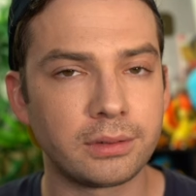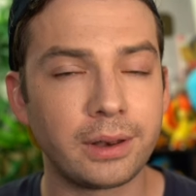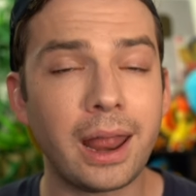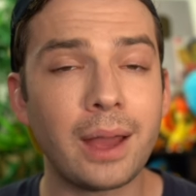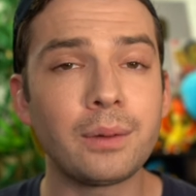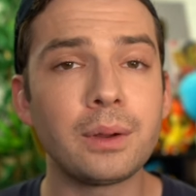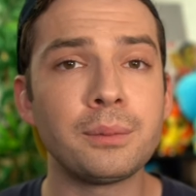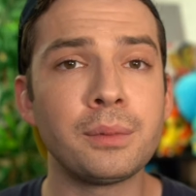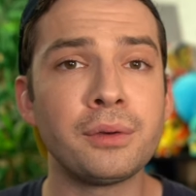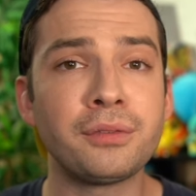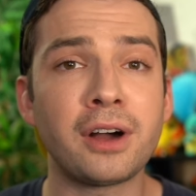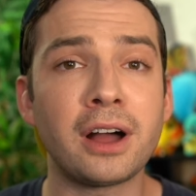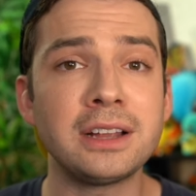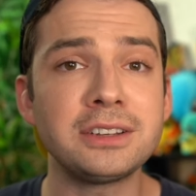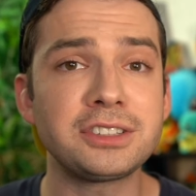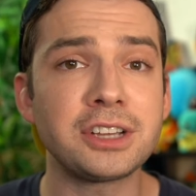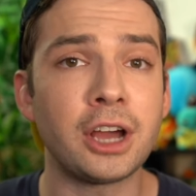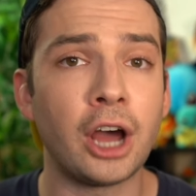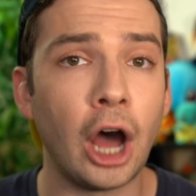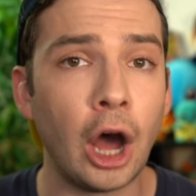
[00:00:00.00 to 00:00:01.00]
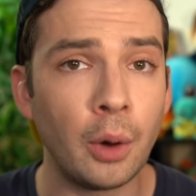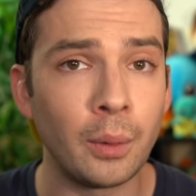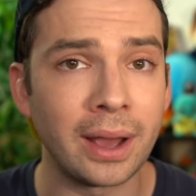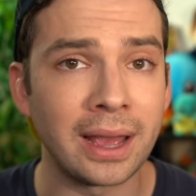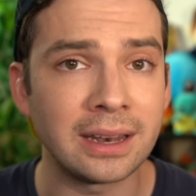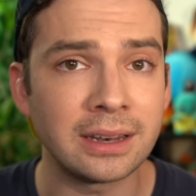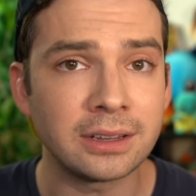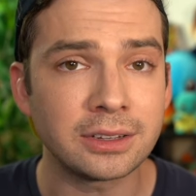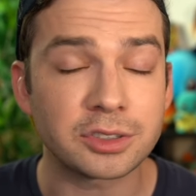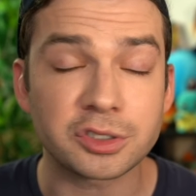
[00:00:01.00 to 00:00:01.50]
Now we move on to
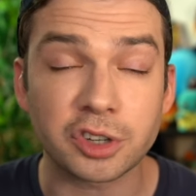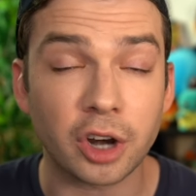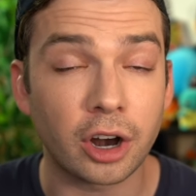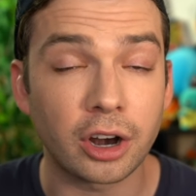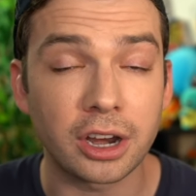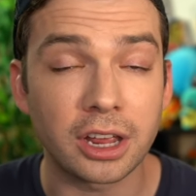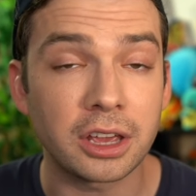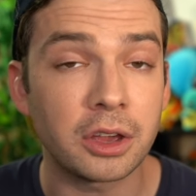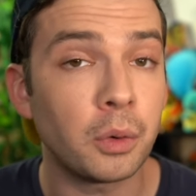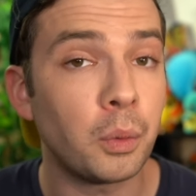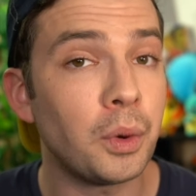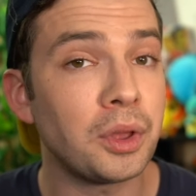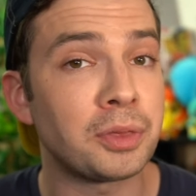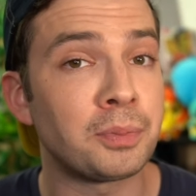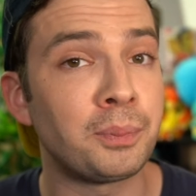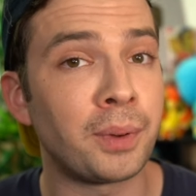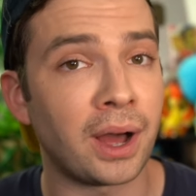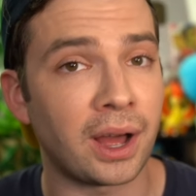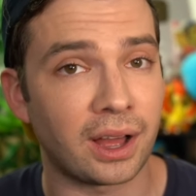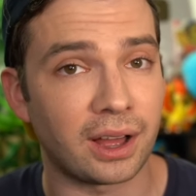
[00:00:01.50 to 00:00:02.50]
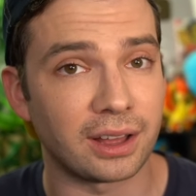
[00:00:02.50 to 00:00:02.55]
Hoenn, starting with Buzz.